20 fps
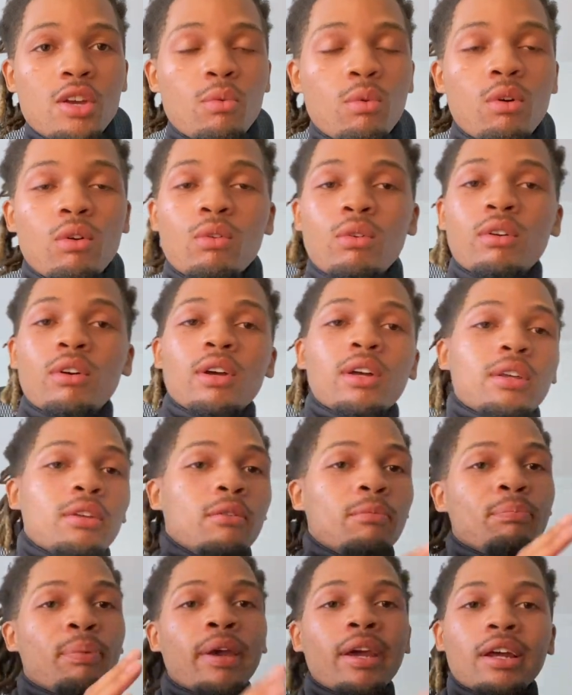want, you
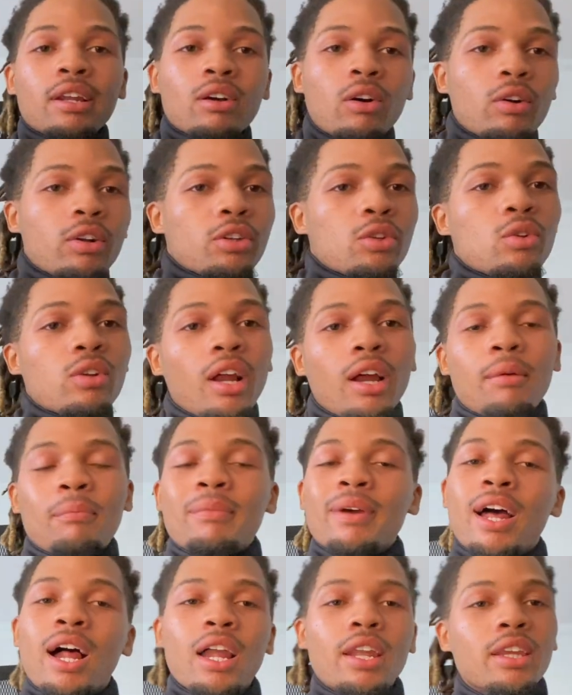picked on it, you like,
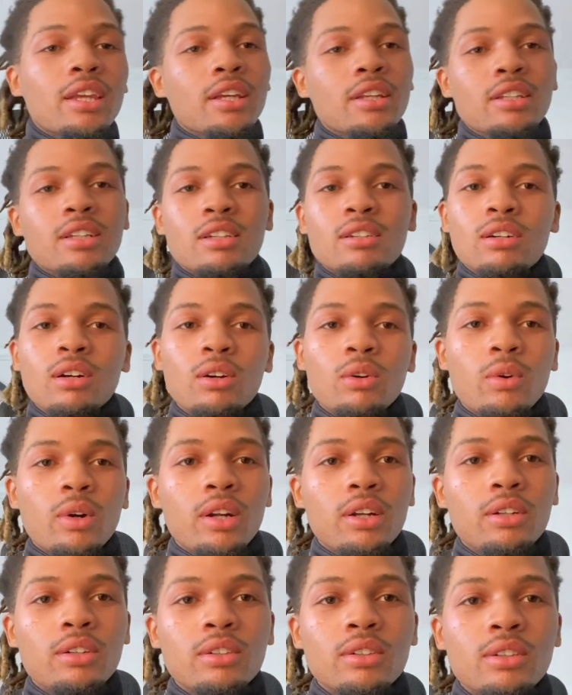man, I need this car right
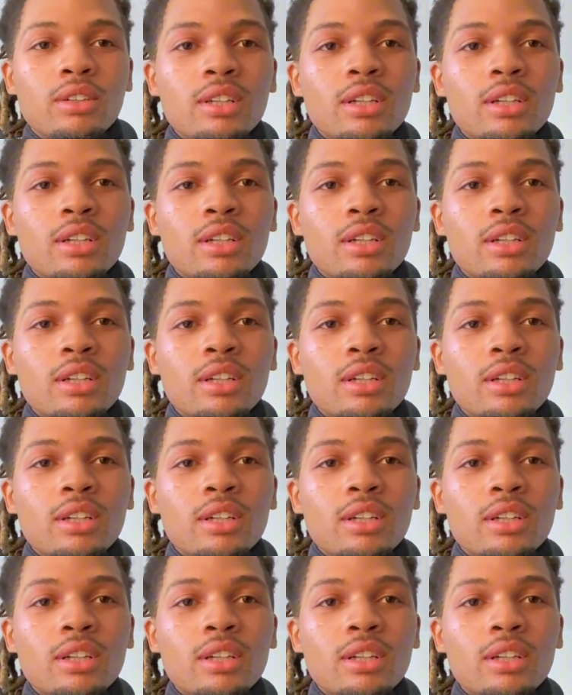here.